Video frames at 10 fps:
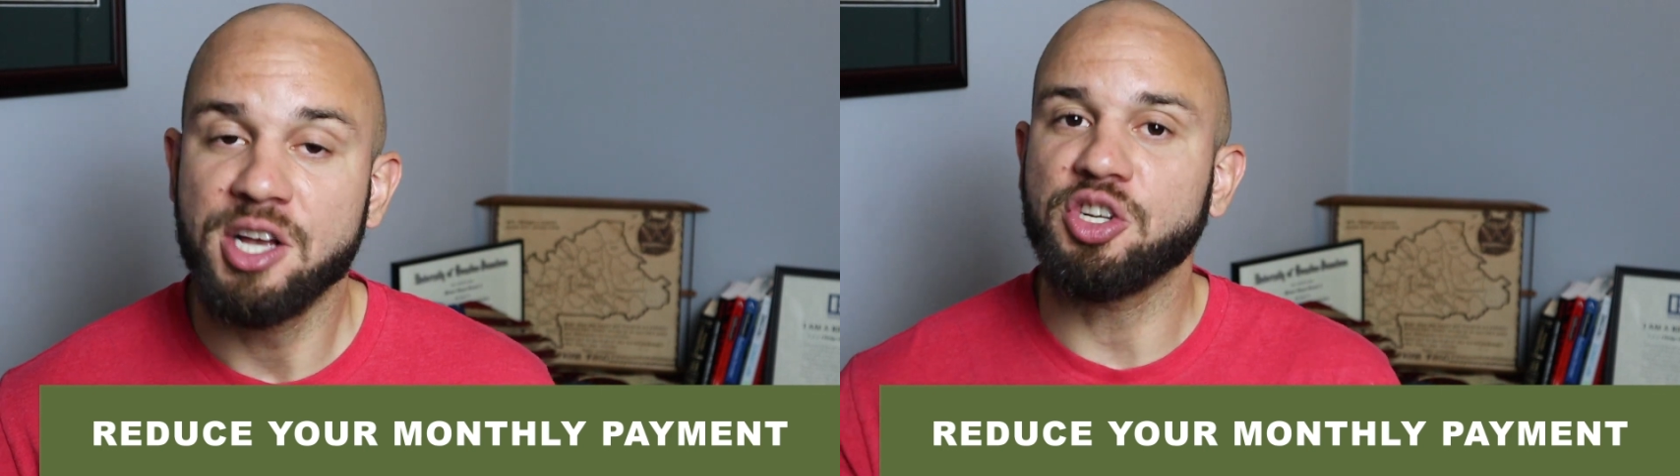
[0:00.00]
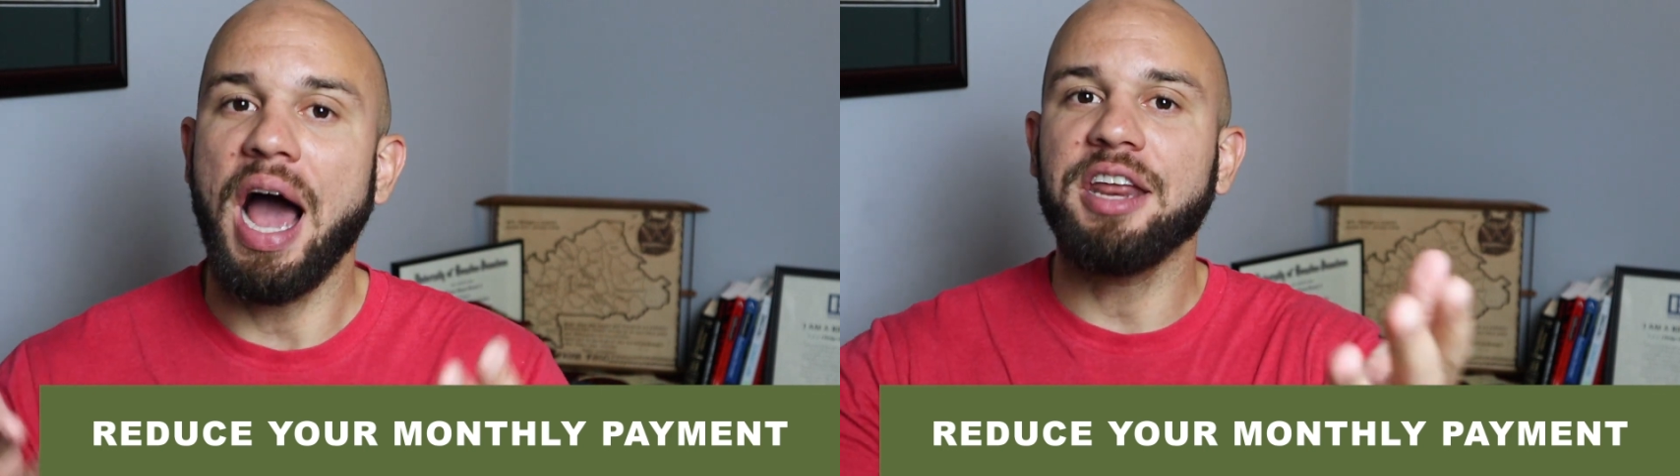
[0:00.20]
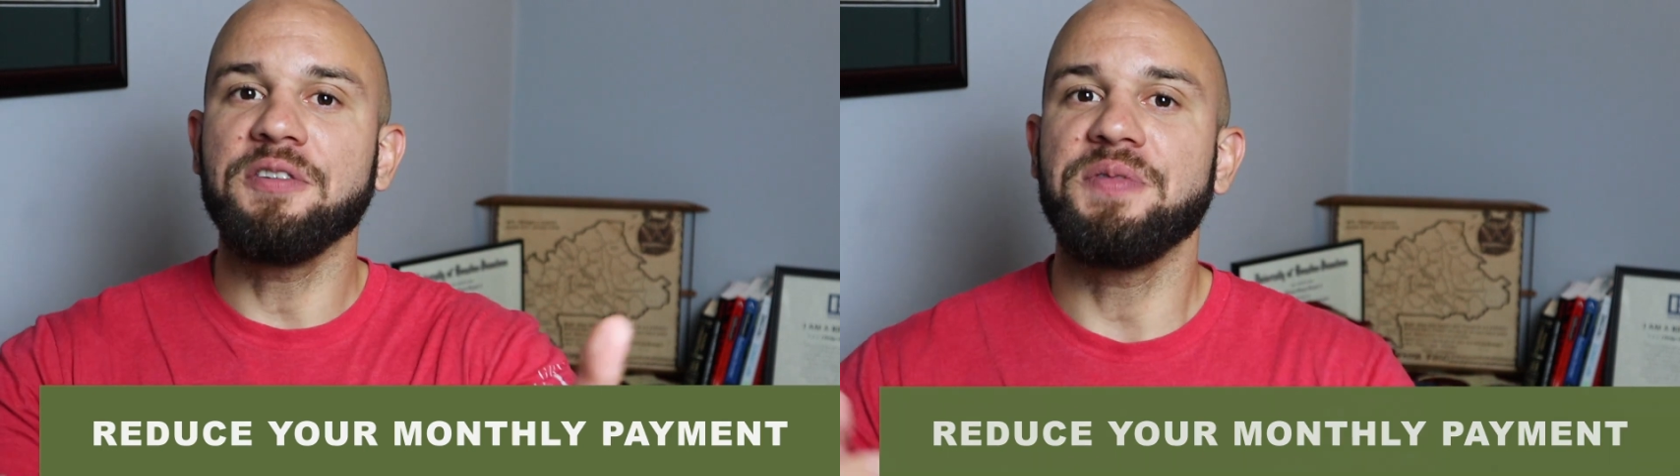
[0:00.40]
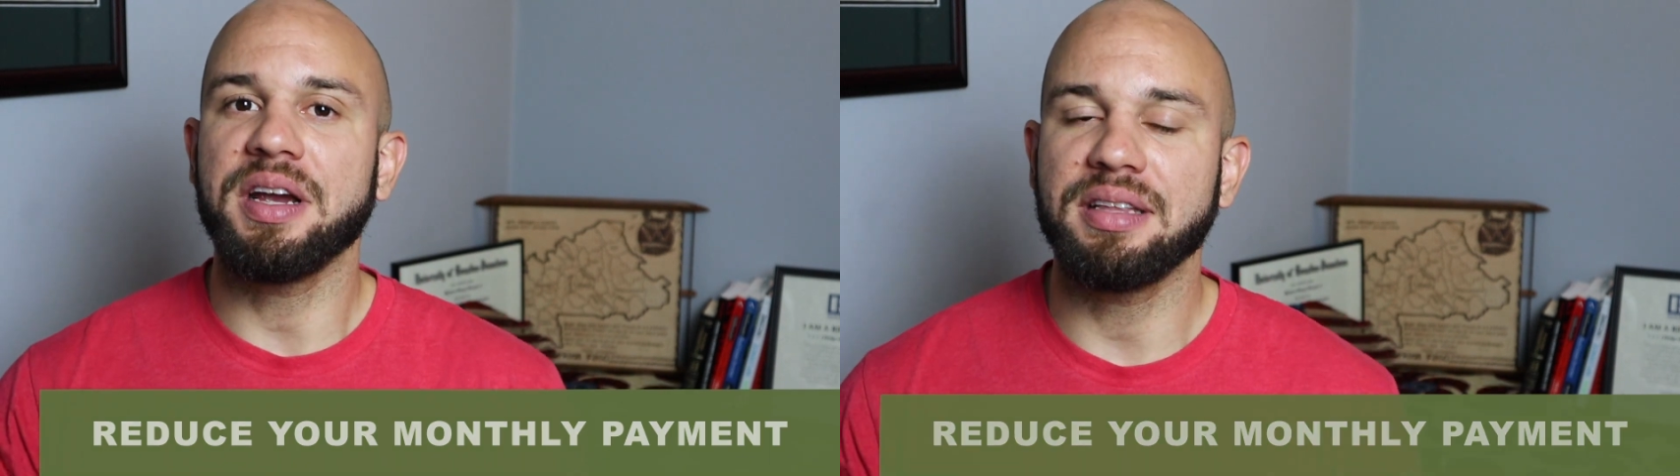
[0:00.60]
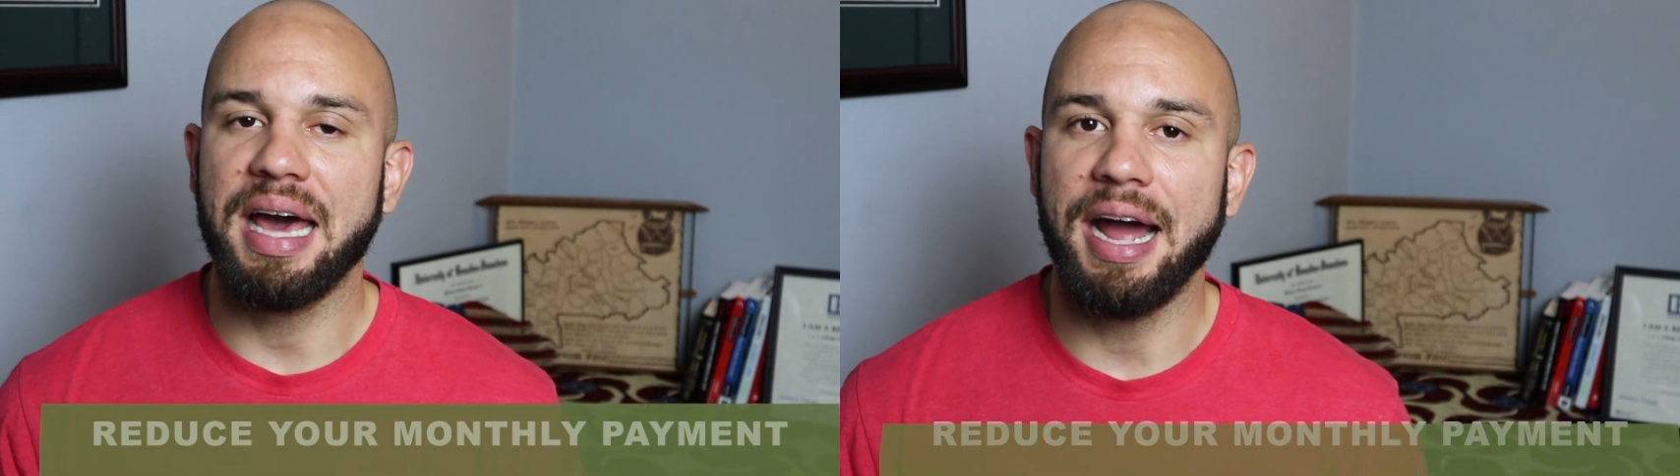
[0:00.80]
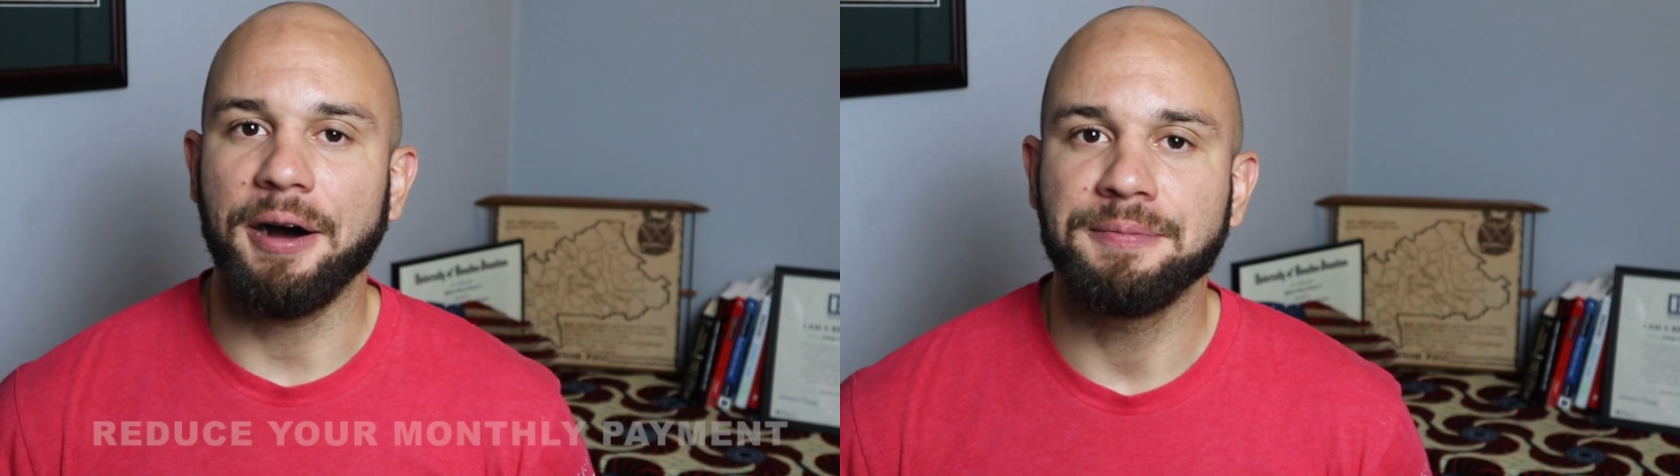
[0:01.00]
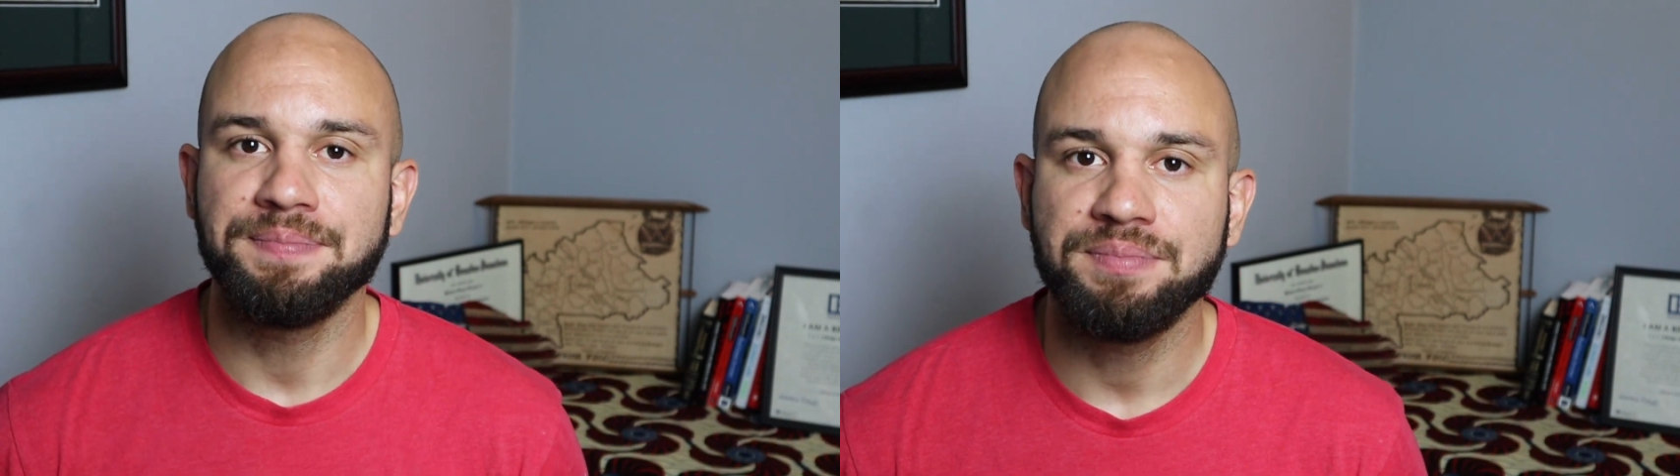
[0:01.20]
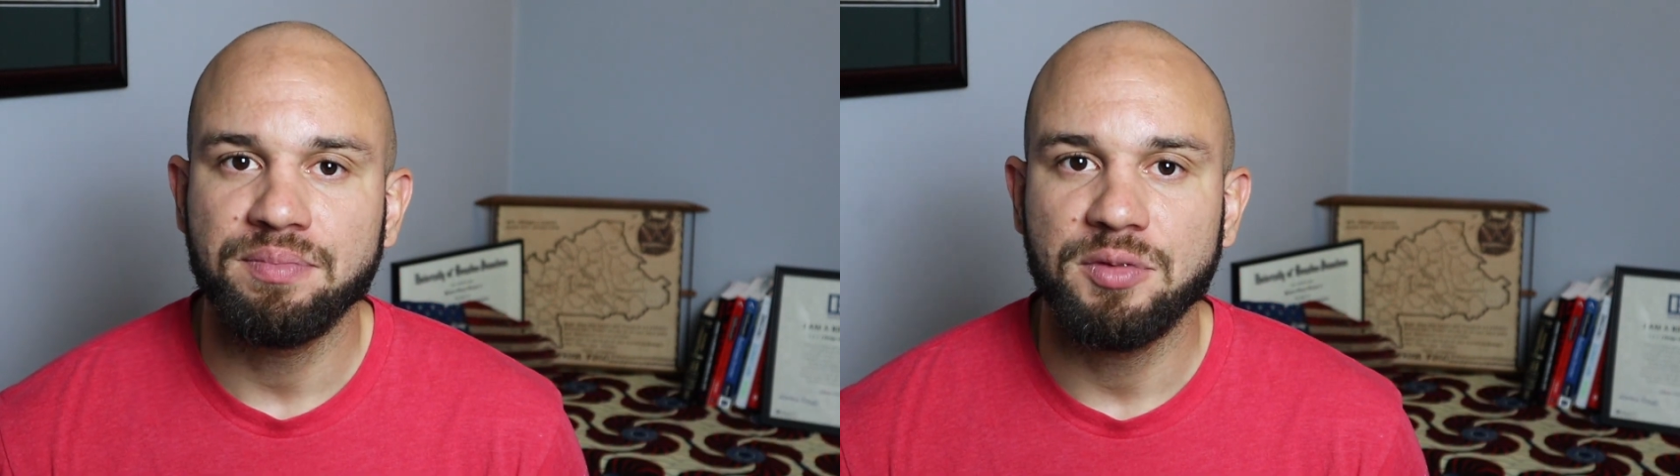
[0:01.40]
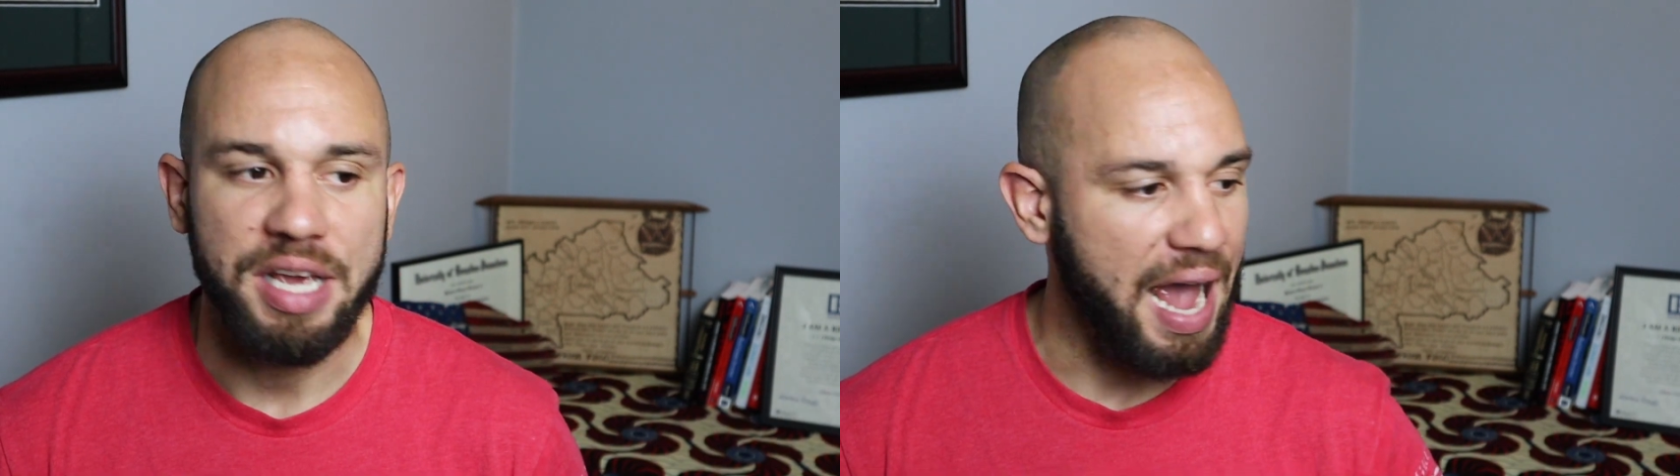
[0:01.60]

So how do you figure that out? You